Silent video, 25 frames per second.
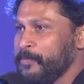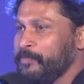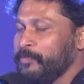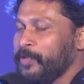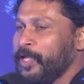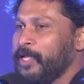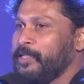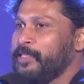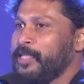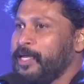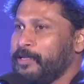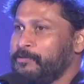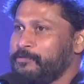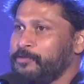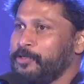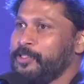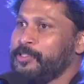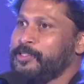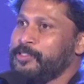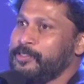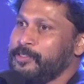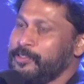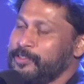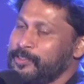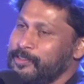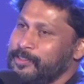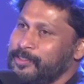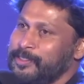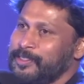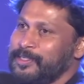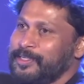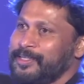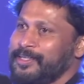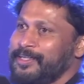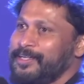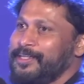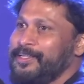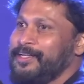That with
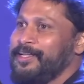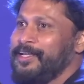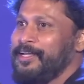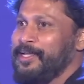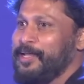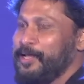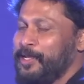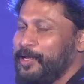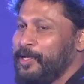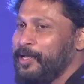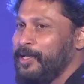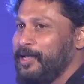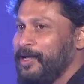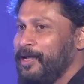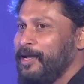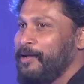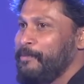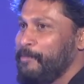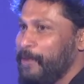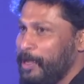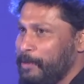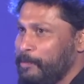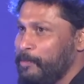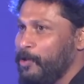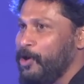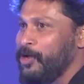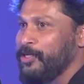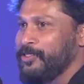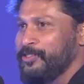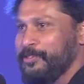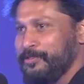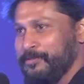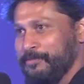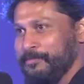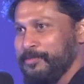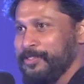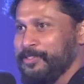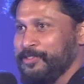my boss,
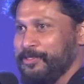Mr.